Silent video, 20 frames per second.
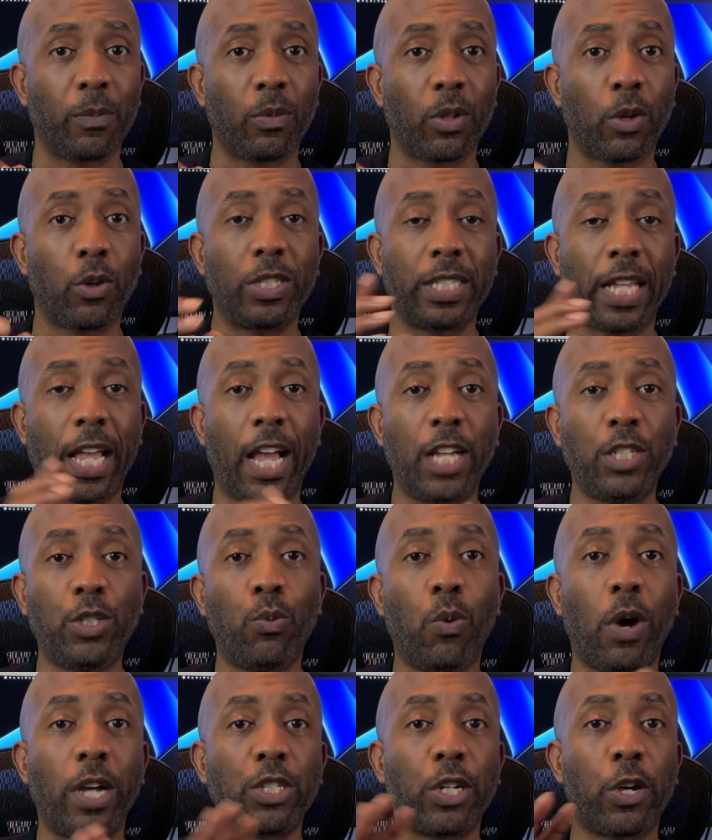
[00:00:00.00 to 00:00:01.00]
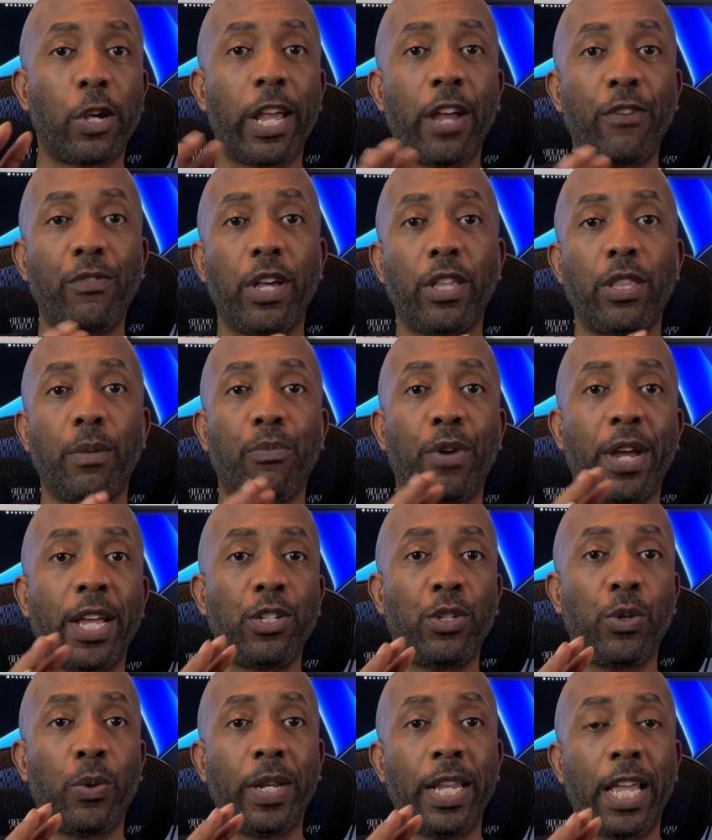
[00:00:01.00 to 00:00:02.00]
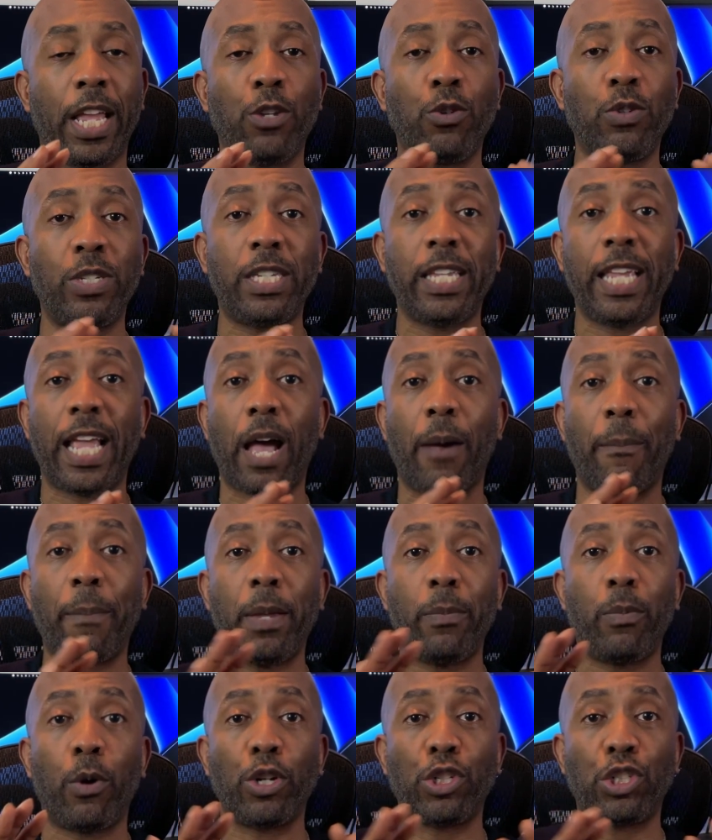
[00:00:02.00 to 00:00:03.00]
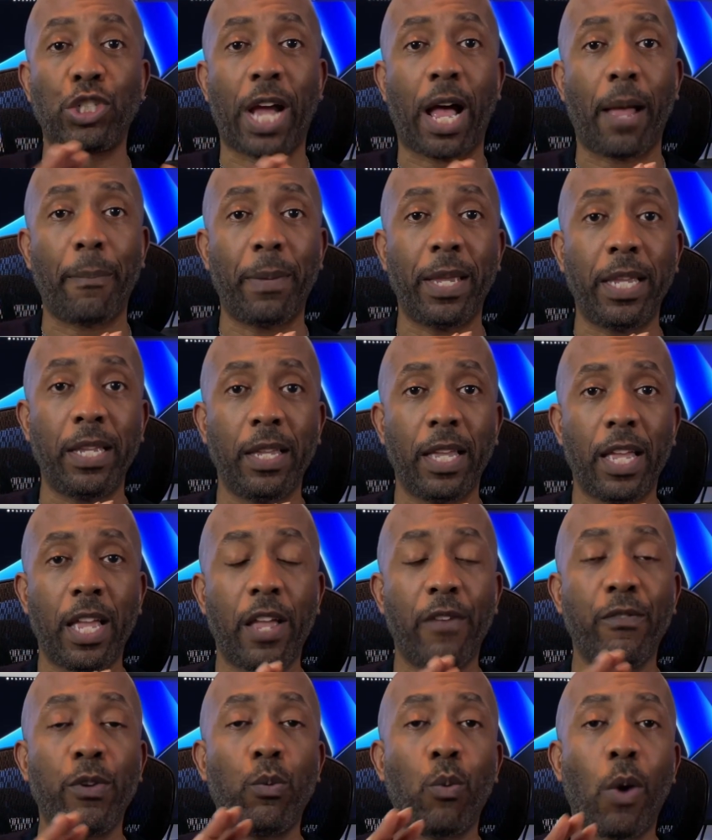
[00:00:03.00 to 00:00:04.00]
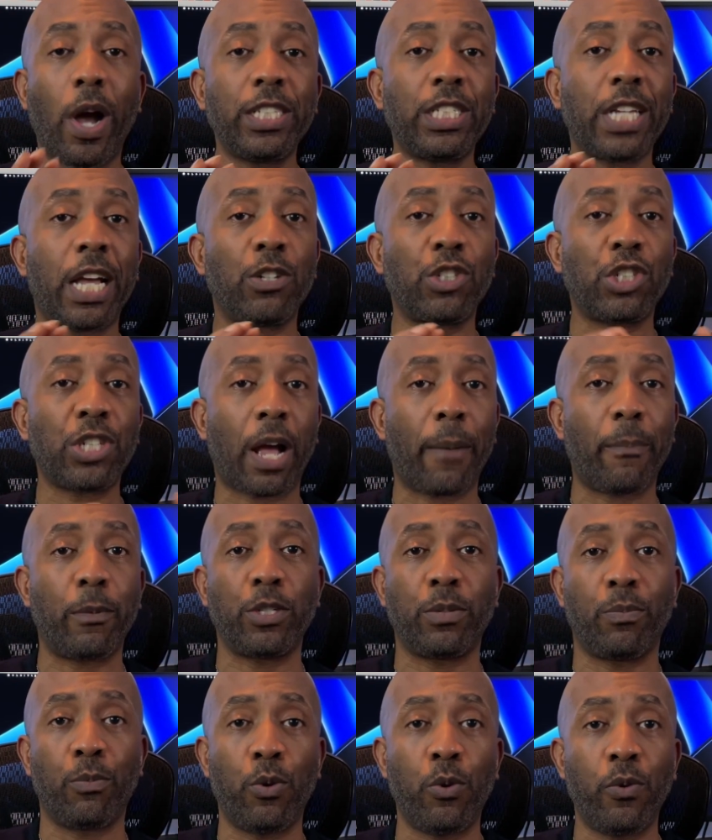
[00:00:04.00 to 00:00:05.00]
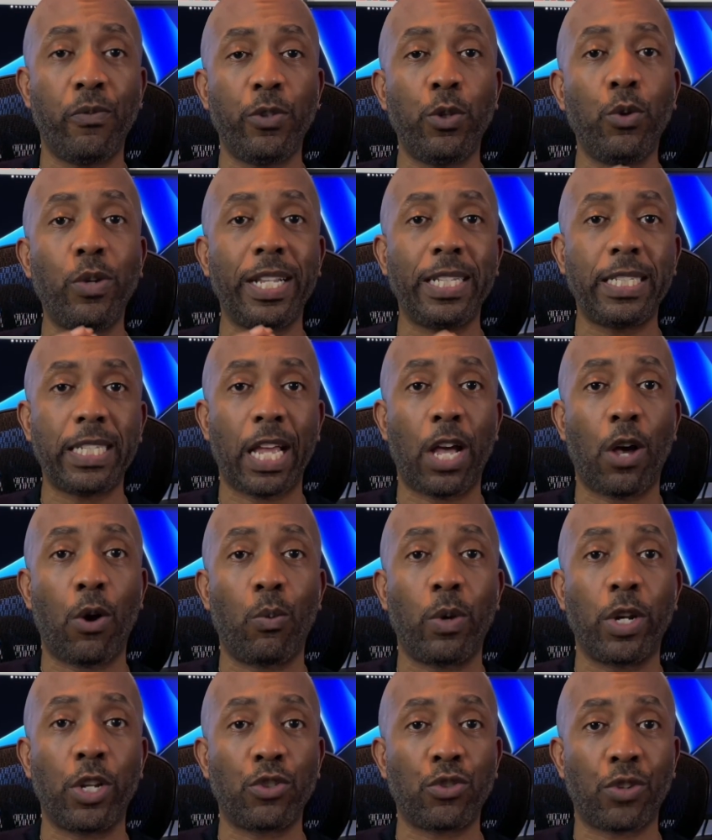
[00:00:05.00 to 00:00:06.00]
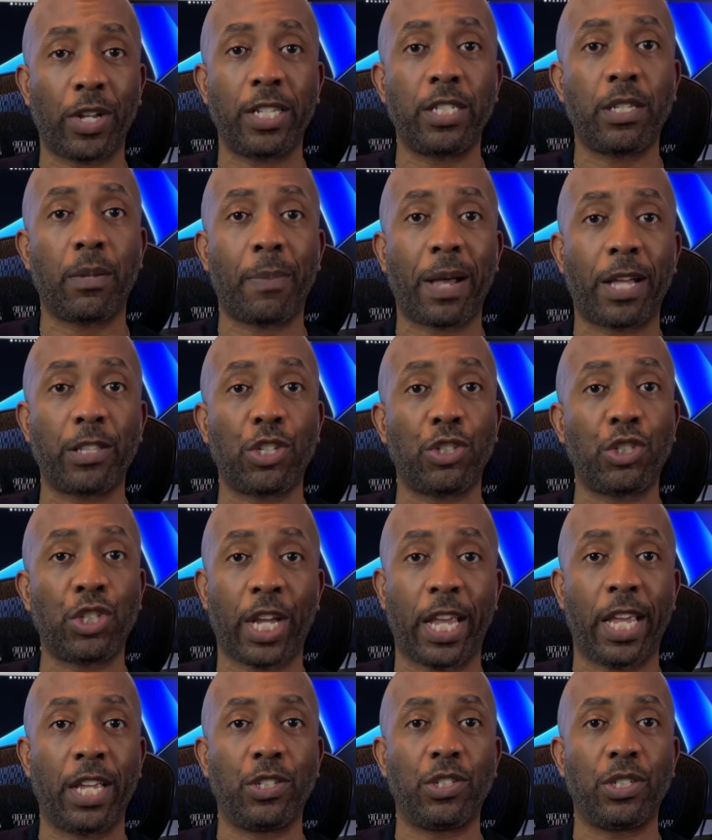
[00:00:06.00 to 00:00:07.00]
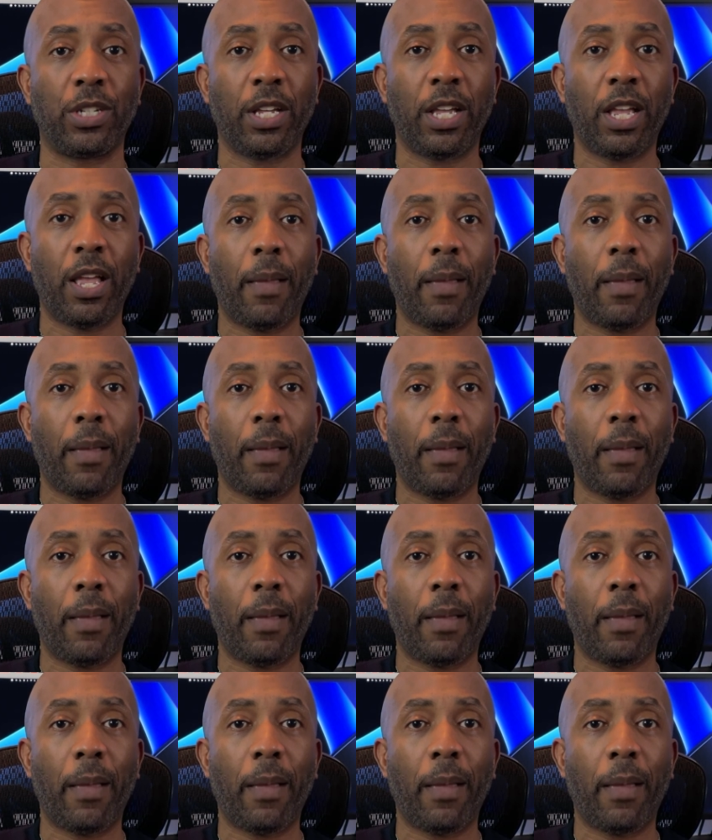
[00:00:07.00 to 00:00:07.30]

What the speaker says: Because as you watch every other brand doing it and you see how people are shopping, if you watch how shoppers move, you can tell when a trend is about to change.